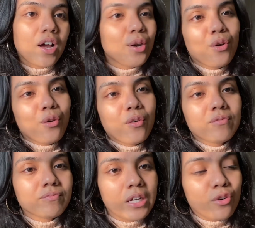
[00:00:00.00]
I don't know
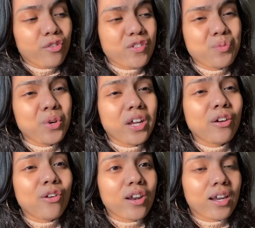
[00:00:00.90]
if it's working or
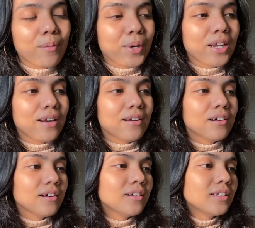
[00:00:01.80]
not lah. But
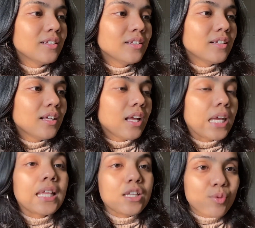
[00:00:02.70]
then
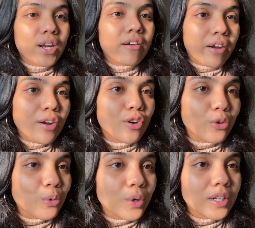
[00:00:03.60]
yeah, that's what I read on
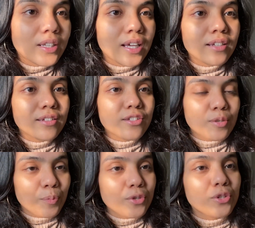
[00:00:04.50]
Google, that you're
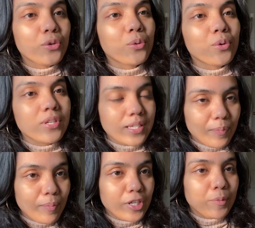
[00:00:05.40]
supposed to
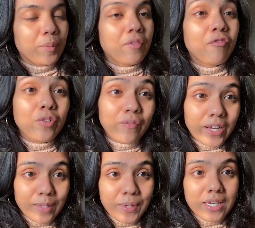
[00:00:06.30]
supplement your baby with
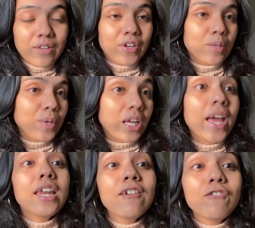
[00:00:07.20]
vitamin D and vitamin K.
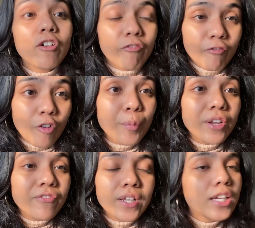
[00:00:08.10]
And if you're
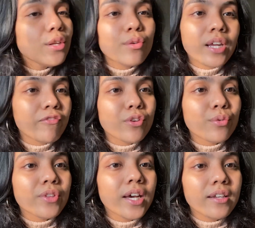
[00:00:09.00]
formula feeding, you don't have to
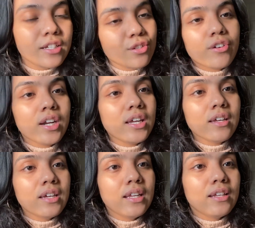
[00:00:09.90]
do that. It's already
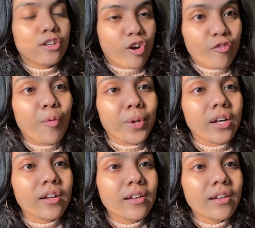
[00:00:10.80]
in your formula.